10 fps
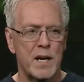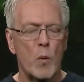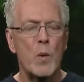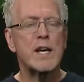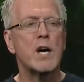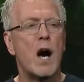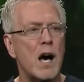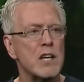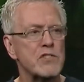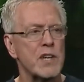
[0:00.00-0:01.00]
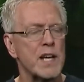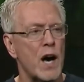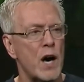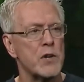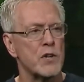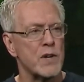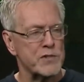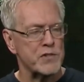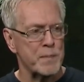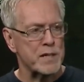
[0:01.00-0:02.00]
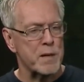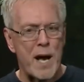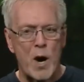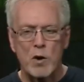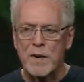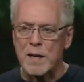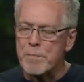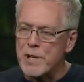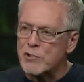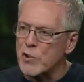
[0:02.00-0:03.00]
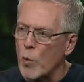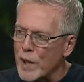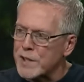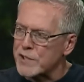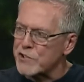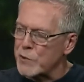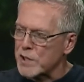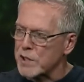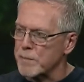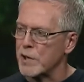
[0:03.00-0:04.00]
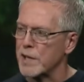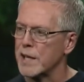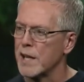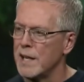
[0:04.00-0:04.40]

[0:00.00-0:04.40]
We constantly underestimate the power of our missional witness to our community.